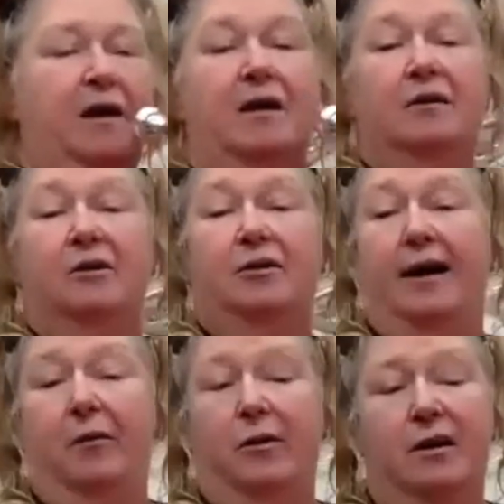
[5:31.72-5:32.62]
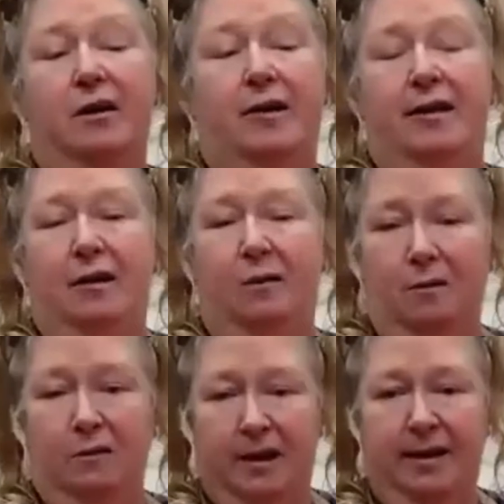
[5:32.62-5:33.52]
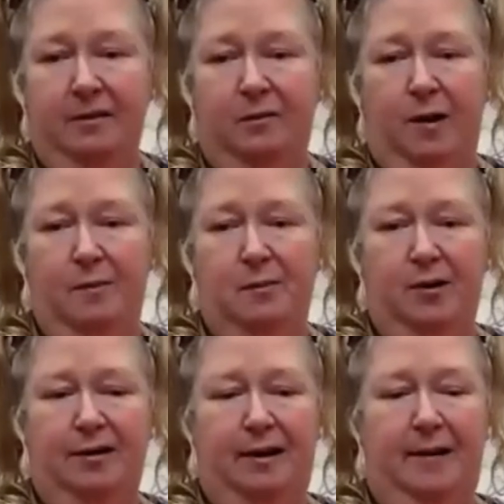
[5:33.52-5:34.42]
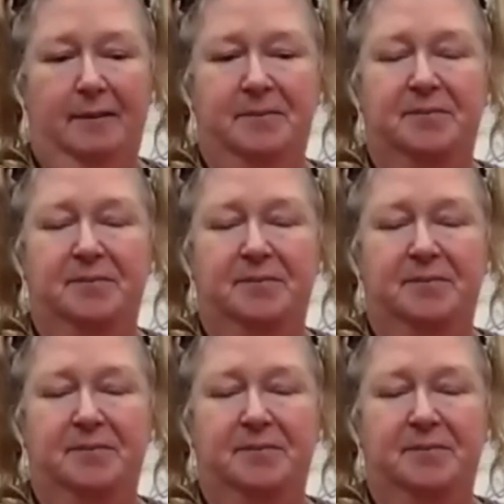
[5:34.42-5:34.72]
So now we're going to try the whole thing one more time.